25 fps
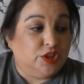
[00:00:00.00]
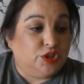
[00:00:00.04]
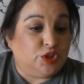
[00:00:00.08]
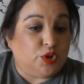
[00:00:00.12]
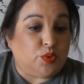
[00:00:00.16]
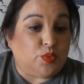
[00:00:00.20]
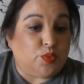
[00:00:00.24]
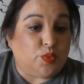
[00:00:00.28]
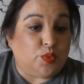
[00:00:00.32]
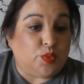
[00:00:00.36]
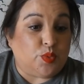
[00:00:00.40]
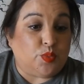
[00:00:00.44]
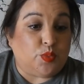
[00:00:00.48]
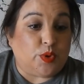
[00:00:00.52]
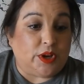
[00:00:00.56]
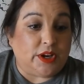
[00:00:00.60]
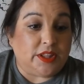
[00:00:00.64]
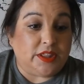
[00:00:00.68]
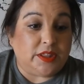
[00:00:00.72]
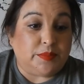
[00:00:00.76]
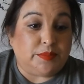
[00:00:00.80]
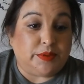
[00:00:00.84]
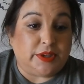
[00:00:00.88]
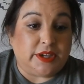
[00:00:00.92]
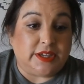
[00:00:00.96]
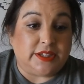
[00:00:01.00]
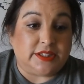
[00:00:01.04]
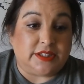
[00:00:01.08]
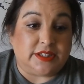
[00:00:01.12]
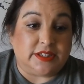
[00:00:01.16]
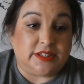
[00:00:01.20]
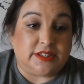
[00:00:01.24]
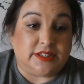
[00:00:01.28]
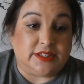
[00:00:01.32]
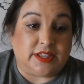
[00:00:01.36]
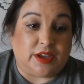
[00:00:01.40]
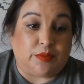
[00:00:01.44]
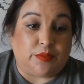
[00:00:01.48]
So one of the
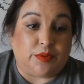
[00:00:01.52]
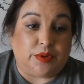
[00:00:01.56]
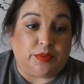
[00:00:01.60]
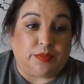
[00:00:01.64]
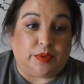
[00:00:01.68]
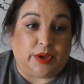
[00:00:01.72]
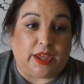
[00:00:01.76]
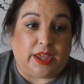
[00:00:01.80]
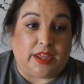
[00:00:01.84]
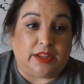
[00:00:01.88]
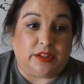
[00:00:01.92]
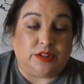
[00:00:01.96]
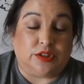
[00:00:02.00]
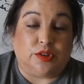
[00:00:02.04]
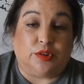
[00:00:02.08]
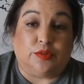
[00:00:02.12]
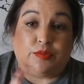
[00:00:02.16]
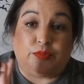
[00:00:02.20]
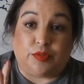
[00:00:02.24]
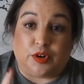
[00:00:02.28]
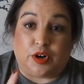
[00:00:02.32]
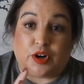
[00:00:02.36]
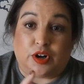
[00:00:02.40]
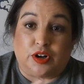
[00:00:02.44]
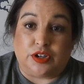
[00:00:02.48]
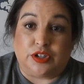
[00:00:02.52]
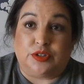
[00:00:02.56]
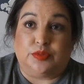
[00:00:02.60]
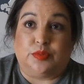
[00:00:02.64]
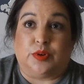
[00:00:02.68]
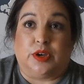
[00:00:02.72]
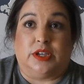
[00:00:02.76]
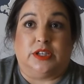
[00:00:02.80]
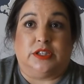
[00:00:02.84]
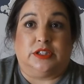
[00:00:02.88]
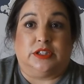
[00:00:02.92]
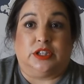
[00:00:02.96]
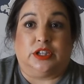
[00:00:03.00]
places that we went so first
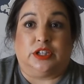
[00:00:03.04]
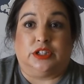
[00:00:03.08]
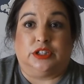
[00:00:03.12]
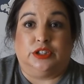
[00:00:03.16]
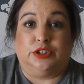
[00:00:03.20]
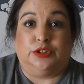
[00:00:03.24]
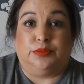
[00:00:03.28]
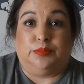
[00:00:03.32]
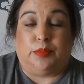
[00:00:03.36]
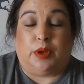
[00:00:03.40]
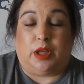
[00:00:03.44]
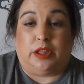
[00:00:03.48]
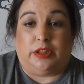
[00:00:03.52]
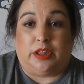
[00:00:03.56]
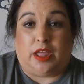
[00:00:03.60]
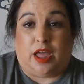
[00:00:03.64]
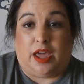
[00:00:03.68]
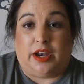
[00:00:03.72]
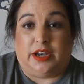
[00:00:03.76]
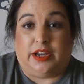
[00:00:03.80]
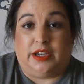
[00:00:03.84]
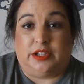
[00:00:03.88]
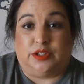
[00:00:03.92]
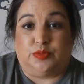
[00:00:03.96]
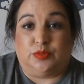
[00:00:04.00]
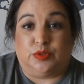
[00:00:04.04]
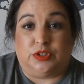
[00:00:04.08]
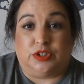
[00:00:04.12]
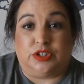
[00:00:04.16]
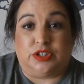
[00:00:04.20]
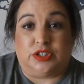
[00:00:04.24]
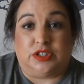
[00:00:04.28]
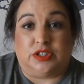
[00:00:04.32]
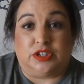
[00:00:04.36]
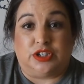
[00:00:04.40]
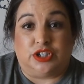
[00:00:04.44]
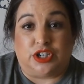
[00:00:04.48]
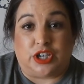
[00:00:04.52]
was Lou Malnati's, which
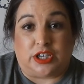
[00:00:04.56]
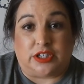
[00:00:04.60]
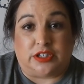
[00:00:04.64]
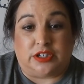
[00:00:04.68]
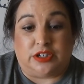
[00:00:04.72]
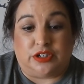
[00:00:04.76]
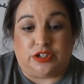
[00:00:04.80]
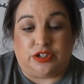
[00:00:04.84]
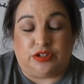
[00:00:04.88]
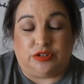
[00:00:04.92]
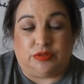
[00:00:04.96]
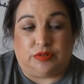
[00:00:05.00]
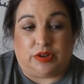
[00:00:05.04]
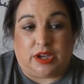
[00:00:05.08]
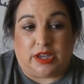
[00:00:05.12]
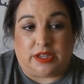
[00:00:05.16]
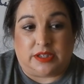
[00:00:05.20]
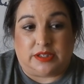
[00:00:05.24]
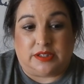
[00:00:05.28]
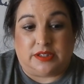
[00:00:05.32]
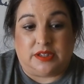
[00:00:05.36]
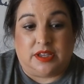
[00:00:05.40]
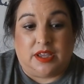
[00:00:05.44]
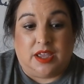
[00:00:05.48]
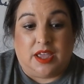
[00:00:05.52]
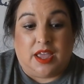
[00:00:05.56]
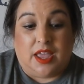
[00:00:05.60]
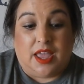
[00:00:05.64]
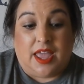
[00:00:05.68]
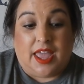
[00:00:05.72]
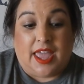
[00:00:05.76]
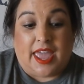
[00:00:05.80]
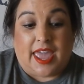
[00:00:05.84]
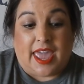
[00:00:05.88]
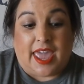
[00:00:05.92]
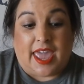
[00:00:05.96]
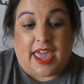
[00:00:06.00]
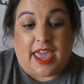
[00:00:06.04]
is suggested to us,
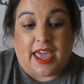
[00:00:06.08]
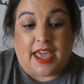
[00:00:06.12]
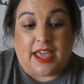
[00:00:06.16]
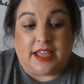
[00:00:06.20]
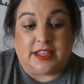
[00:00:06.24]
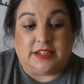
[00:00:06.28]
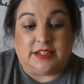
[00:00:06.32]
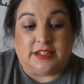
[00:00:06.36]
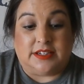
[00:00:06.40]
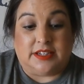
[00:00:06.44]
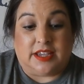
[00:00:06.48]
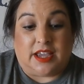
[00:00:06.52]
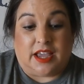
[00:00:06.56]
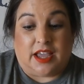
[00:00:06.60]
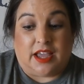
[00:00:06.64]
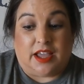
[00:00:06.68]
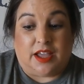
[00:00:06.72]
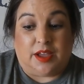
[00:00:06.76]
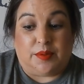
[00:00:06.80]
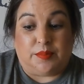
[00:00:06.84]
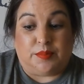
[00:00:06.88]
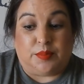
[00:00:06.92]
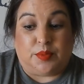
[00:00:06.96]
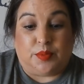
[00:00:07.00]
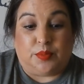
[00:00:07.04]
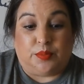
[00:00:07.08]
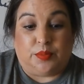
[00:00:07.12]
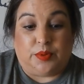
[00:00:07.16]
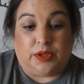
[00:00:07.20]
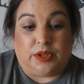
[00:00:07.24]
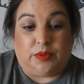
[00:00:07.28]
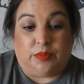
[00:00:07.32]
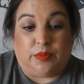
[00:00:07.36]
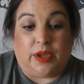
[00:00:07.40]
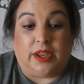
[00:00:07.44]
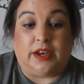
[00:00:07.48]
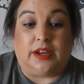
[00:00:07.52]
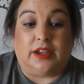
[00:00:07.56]
and um,
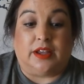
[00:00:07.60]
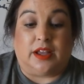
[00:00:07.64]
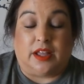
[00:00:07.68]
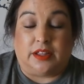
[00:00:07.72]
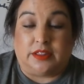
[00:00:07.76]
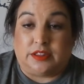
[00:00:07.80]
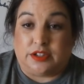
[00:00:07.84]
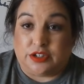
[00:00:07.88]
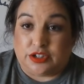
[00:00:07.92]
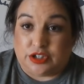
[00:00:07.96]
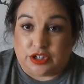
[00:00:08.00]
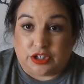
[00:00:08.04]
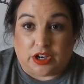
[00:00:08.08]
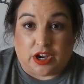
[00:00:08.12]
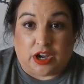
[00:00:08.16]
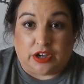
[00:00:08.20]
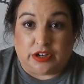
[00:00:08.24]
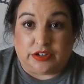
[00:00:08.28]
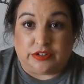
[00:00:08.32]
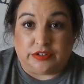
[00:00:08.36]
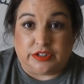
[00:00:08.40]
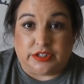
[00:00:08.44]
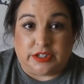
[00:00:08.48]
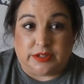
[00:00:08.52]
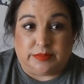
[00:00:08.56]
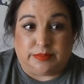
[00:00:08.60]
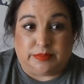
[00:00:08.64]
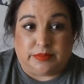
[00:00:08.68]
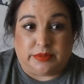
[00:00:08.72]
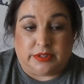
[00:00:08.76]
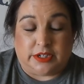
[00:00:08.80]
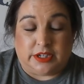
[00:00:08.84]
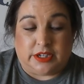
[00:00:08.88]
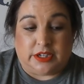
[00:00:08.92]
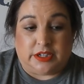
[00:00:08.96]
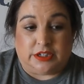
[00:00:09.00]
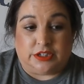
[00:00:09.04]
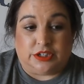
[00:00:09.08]
we went and got the Chicago deep
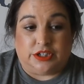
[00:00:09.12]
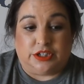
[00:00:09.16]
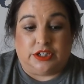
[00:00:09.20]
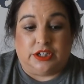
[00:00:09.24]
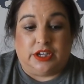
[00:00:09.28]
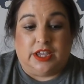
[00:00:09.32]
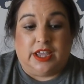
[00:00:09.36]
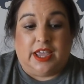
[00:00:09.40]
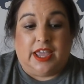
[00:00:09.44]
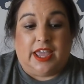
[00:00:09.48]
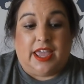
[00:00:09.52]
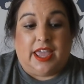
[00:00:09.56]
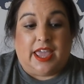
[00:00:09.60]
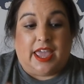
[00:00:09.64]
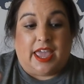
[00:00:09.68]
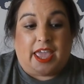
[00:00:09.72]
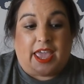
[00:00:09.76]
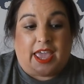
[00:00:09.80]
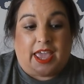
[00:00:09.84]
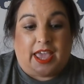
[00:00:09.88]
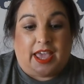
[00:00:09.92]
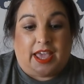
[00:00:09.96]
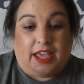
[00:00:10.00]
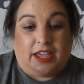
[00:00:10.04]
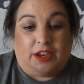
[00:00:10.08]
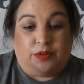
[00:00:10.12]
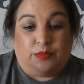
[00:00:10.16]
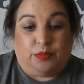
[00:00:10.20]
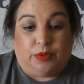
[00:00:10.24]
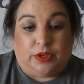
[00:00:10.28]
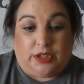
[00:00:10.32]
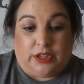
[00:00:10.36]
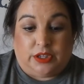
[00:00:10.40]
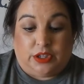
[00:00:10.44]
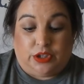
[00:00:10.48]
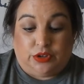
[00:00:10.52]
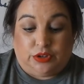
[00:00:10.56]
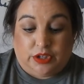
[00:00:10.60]
dish and
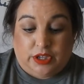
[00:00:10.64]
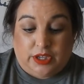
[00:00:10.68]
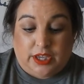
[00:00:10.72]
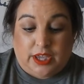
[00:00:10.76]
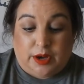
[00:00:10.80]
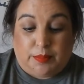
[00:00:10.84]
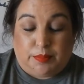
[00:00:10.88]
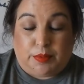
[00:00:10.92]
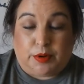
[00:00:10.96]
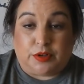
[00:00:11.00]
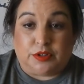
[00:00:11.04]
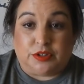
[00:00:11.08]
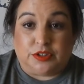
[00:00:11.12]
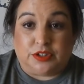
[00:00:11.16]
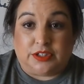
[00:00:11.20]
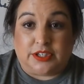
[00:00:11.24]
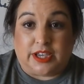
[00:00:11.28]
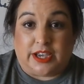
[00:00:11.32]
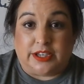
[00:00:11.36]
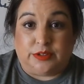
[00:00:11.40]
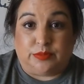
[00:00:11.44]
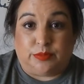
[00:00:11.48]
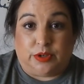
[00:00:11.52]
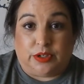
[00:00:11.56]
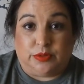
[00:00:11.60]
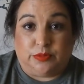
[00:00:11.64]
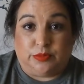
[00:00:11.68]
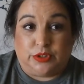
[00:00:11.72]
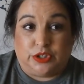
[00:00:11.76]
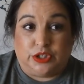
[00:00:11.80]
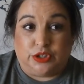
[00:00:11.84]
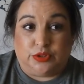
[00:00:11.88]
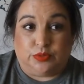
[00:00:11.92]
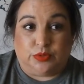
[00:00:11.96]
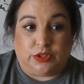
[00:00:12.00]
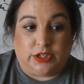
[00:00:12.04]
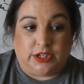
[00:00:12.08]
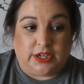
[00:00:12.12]
we you can get a personal size one,
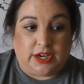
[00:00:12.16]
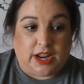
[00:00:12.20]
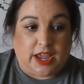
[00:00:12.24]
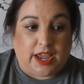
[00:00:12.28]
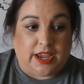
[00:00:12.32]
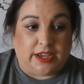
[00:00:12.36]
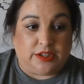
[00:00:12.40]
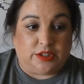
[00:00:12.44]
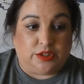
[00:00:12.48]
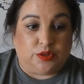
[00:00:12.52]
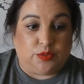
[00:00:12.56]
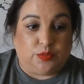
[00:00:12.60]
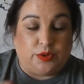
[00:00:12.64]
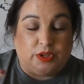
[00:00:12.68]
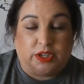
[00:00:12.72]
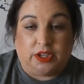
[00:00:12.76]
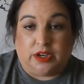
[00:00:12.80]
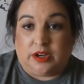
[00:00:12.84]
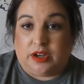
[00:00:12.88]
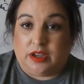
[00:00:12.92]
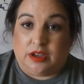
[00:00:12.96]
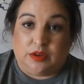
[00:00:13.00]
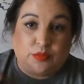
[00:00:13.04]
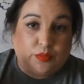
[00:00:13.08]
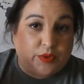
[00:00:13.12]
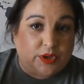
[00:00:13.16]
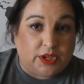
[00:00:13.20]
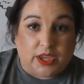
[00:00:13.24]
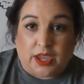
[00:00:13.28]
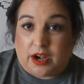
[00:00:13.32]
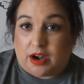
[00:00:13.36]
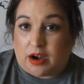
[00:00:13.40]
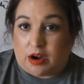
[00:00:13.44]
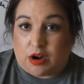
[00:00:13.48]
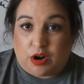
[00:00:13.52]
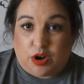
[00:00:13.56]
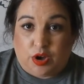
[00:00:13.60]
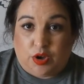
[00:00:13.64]
which is really nice. So we could we
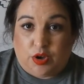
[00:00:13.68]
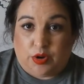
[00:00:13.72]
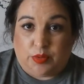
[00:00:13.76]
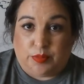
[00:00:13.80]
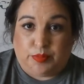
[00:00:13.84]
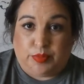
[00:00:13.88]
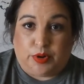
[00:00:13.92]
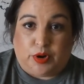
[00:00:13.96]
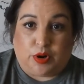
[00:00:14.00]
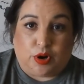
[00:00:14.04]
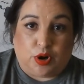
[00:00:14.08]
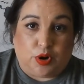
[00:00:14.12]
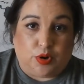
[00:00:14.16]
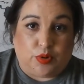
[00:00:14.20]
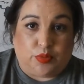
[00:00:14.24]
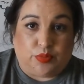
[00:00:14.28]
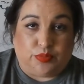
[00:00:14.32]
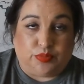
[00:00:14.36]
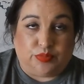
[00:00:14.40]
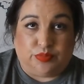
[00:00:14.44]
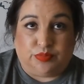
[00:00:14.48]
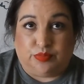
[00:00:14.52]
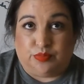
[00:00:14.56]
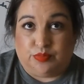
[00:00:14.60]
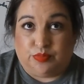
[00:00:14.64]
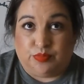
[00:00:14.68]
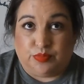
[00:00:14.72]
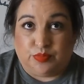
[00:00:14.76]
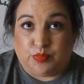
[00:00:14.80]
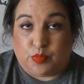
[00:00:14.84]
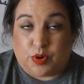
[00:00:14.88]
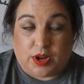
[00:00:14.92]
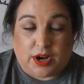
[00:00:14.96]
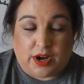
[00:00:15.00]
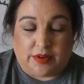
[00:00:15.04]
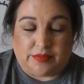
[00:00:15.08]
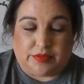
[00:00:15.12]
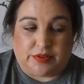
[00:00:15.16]
get our own and put our own
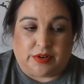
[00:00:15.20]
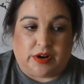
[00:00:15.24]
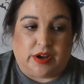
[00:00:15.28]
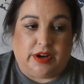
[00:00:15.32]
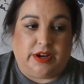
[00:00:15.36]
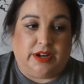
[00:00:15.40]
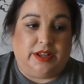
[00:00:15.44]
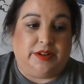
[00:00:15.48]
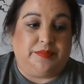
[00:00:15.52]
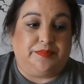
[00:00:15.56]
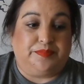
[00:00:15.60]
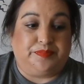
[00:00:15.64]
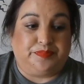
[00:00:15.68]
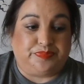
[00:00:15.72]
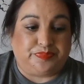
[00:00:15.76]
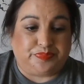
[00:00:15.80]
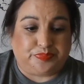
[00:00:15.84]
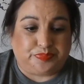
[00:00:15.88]
whatever on it.